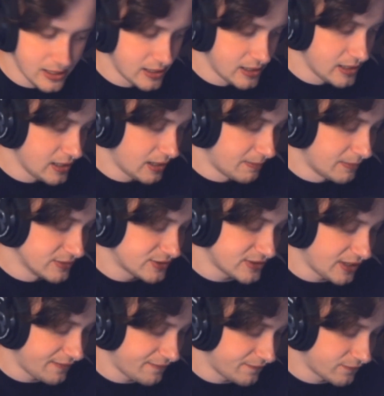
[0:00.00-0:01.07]
I'm
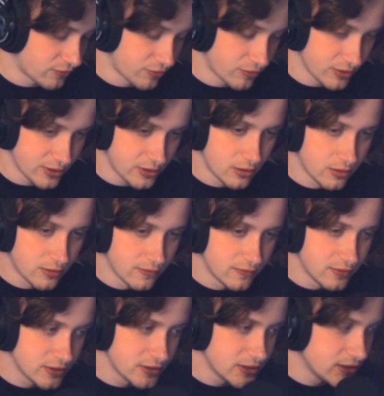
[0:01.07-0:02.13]
suffering over
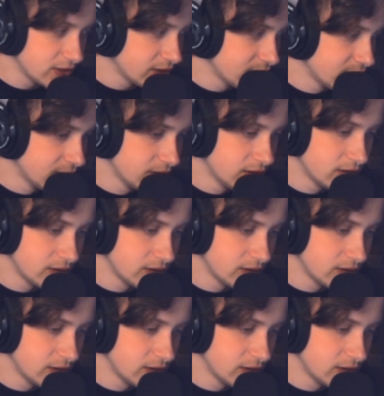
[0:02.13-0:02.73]
you.